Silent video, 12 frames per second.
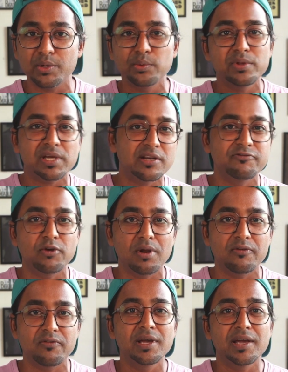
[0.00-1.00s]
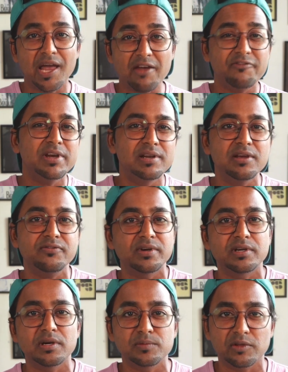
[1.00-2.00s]
tools that involve a heavier lift
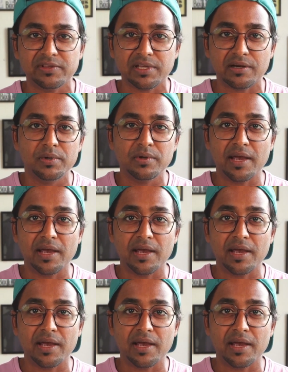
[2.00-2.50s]
in terms of setup,